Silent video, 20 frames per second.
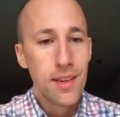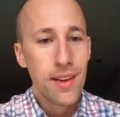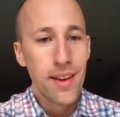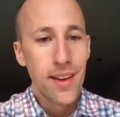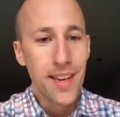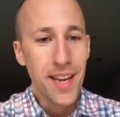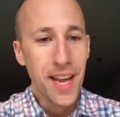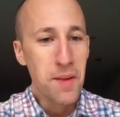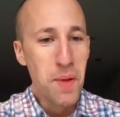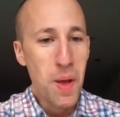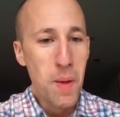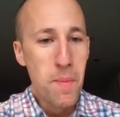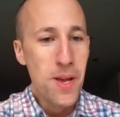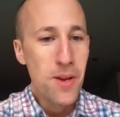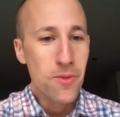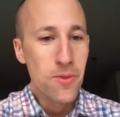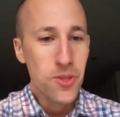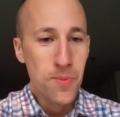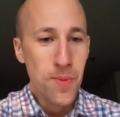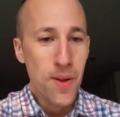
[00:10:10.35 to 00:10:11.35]
again, maybe
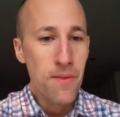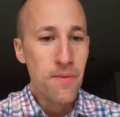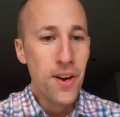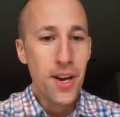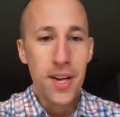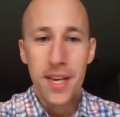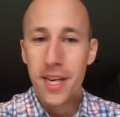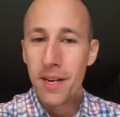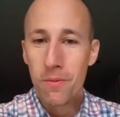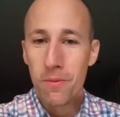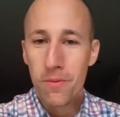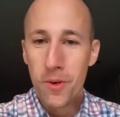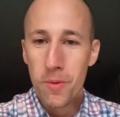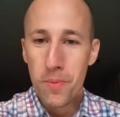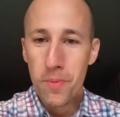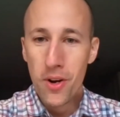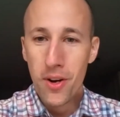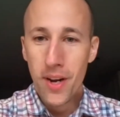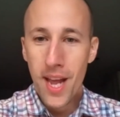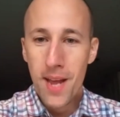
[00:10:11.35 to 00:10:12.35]
it'll just be a very different
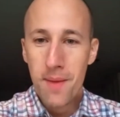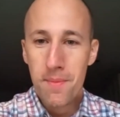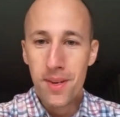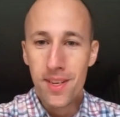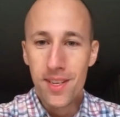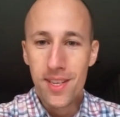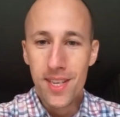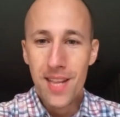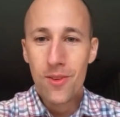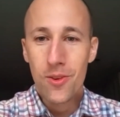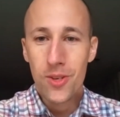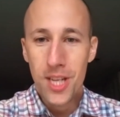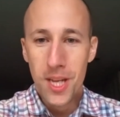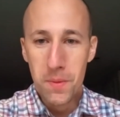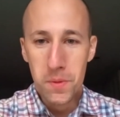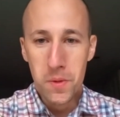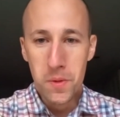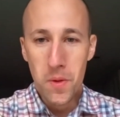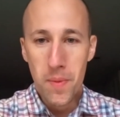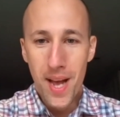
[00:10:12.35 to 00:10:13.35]
football game and neither
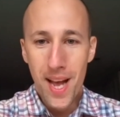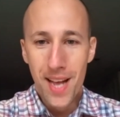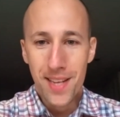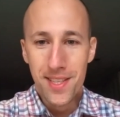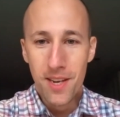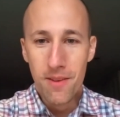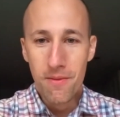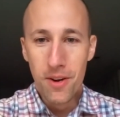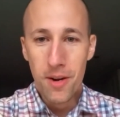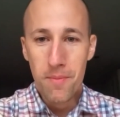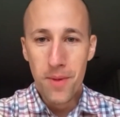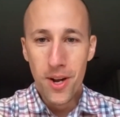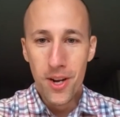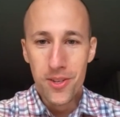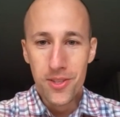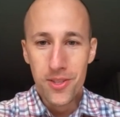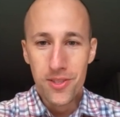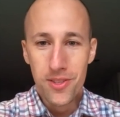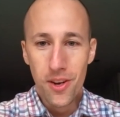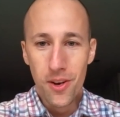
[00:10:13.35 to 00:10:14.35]
team's going to be passing it very much.
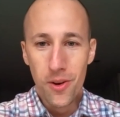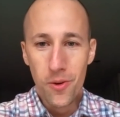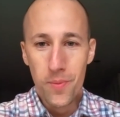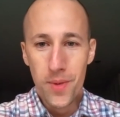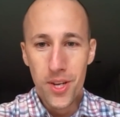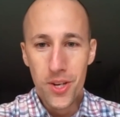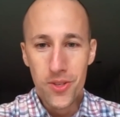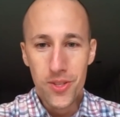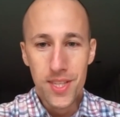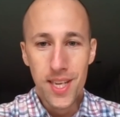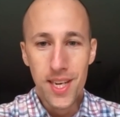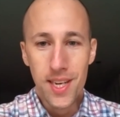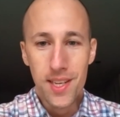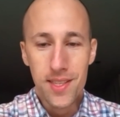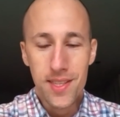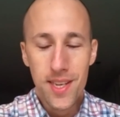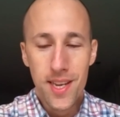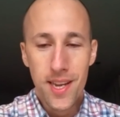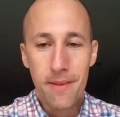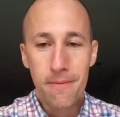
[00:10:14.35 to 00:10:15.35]
So it'll be interesting to
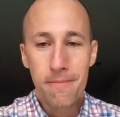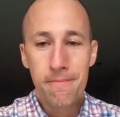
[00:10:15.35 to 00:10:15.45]
see.